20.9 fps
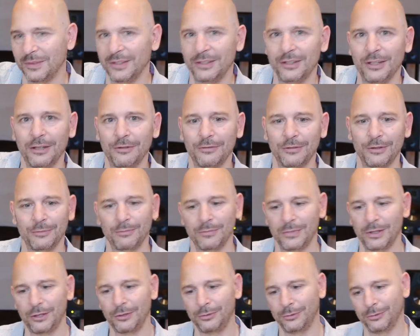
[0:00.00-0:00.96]
you have a
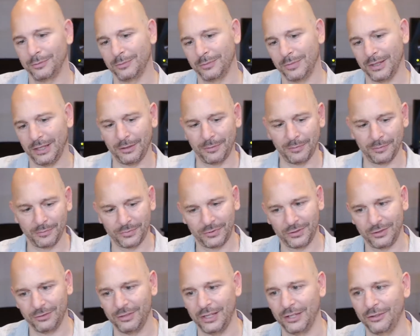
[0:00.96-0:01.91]
whole
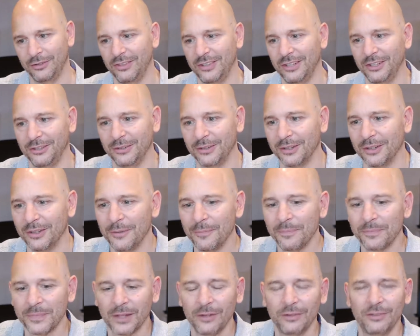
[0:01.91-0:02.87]
surround sound
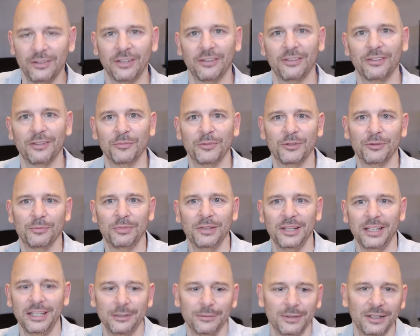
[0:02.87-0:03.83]
system to
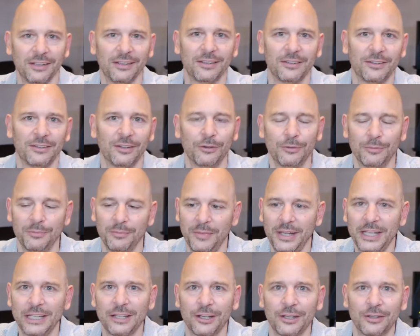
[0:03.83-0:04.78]
play with, so
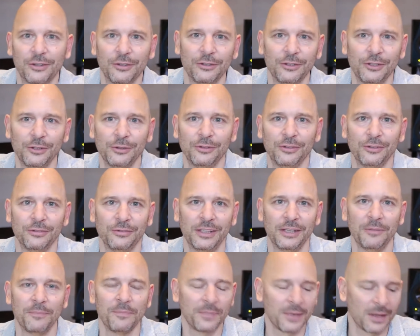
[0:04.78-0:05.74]
make good use of
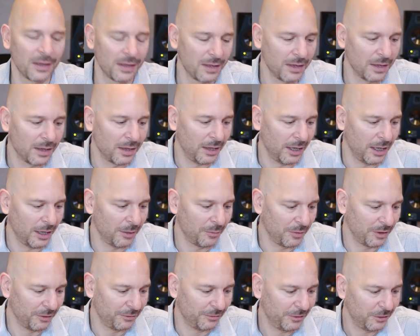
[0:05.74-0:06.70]
it.
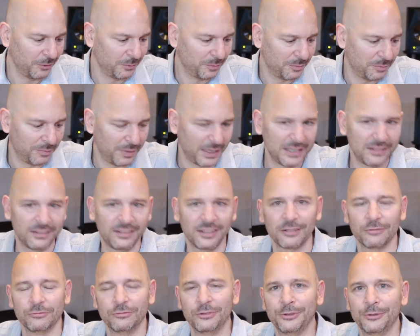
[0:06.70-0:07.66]
A few
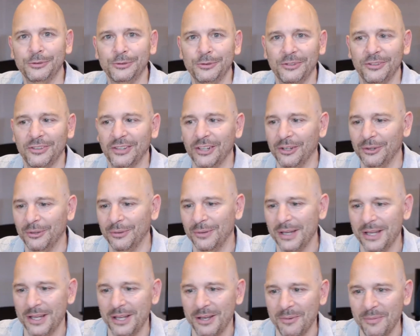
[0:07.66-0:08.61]
basic rules
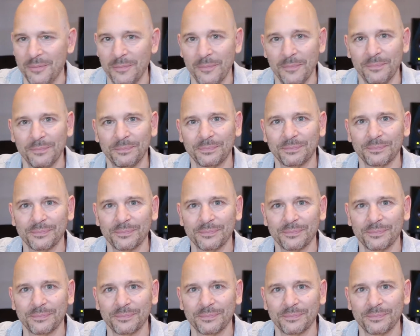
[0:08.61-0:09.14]
though